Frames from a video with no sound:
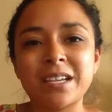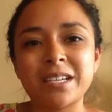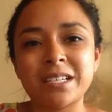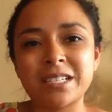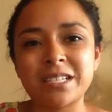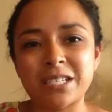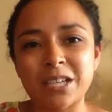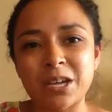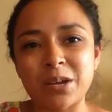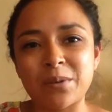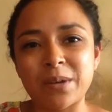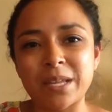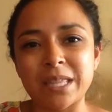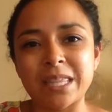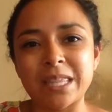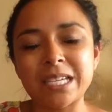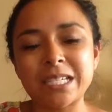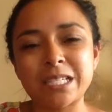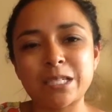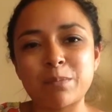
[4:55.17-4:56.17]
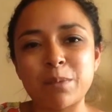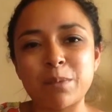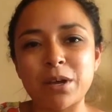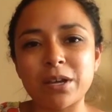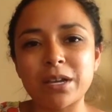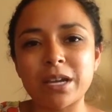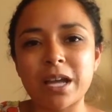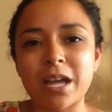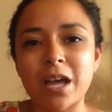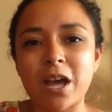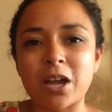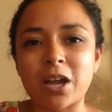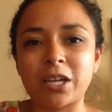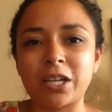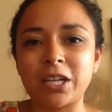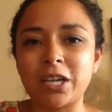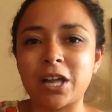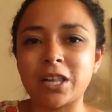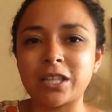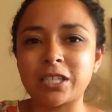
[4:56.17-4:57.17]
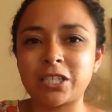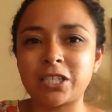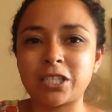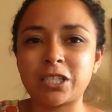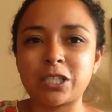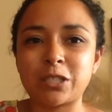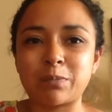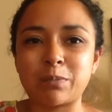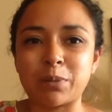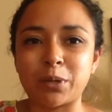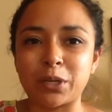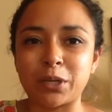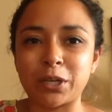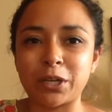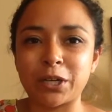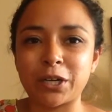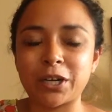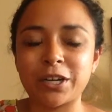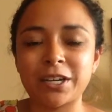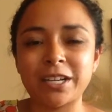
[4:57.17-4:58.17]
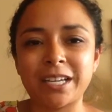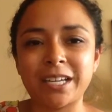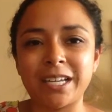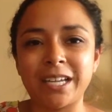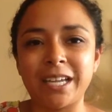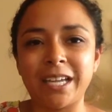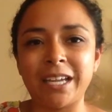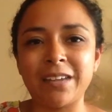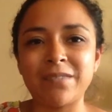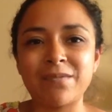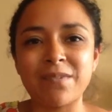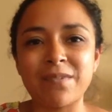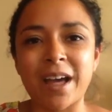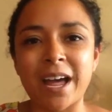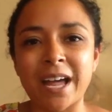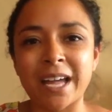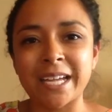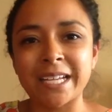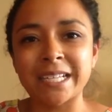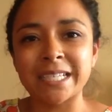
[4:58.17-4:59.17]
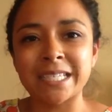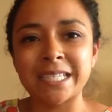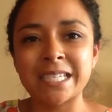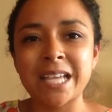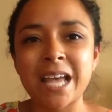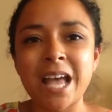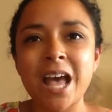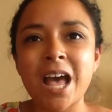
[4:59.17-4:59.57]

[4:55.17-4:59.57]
So in this book, archaeologist Berger, he finds